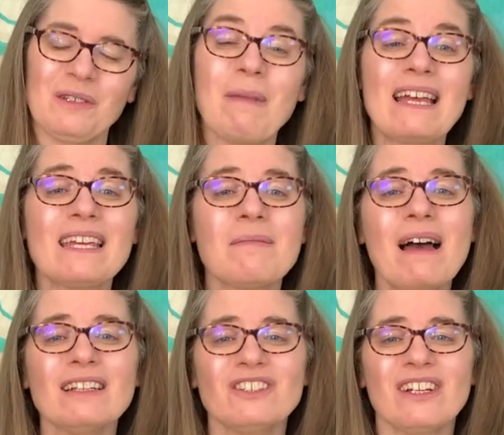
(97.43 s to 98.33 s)
My
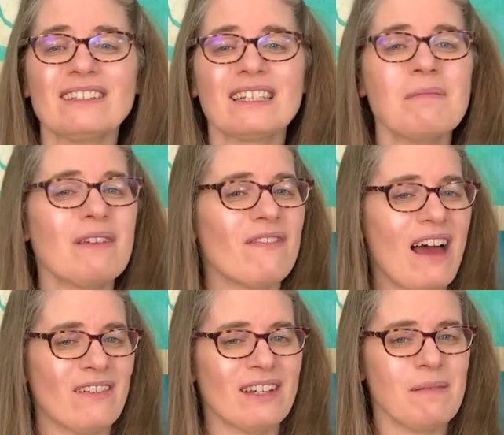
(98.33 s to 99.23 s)
email address can be
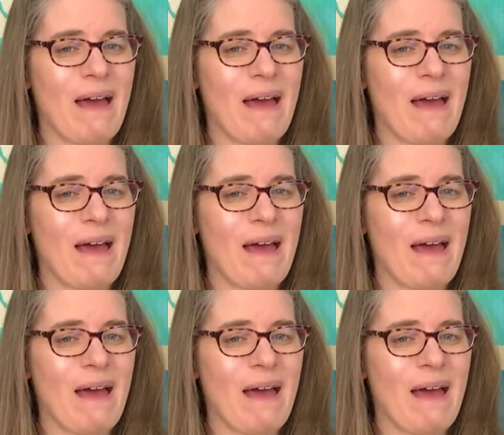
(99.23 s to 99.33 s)
found in the